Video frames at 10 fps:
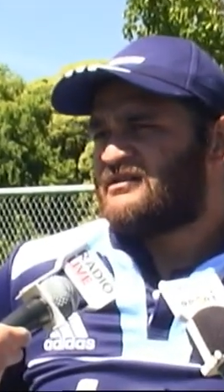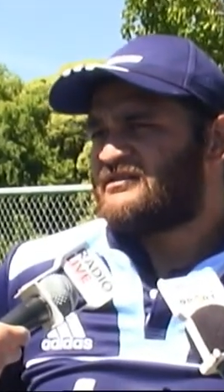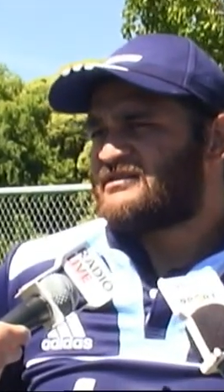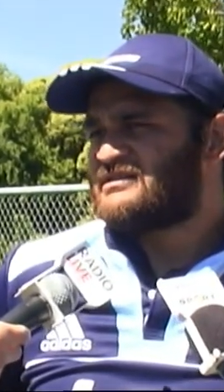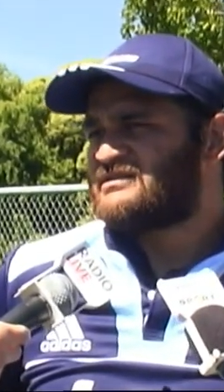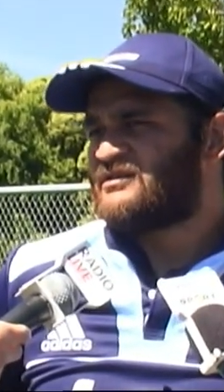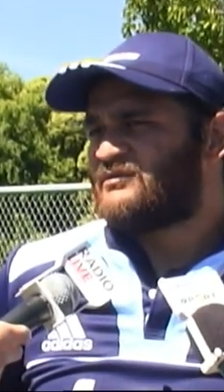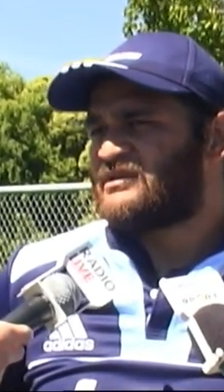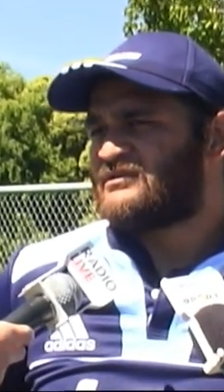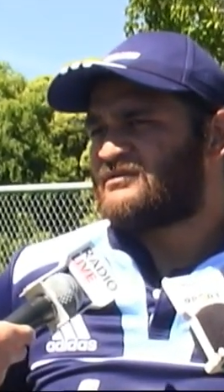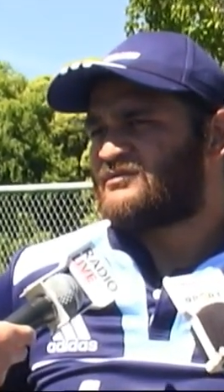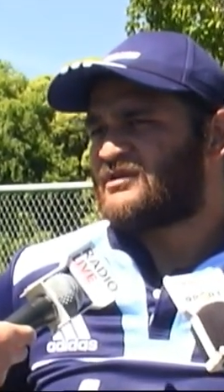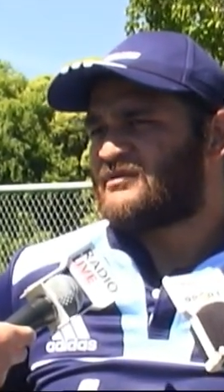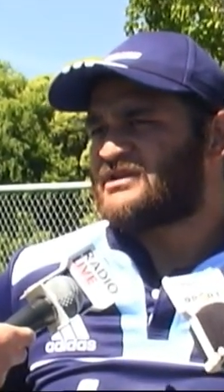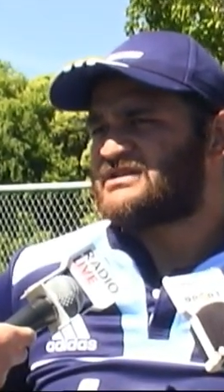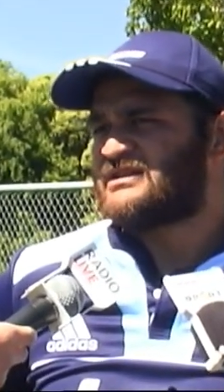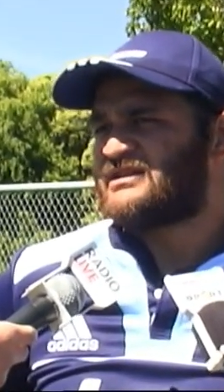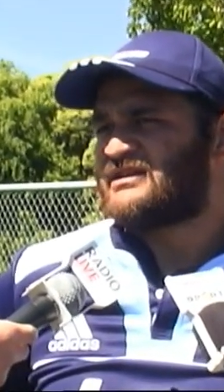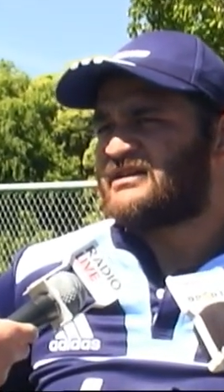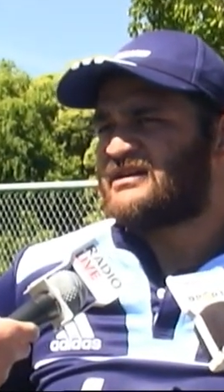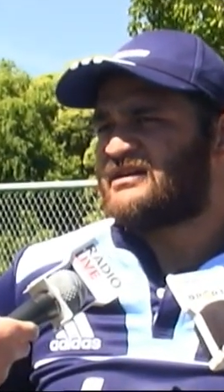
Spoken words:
I guess, you know, when I'm actually